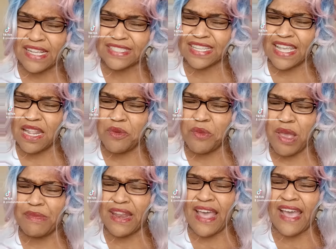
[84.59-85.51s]
and see them
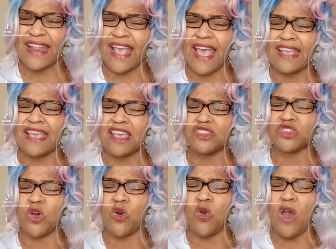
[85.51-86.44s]
women, 98 years
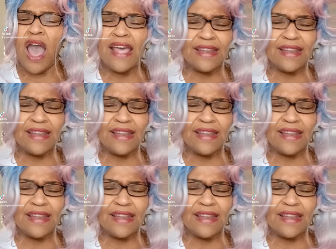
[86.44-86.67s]
old,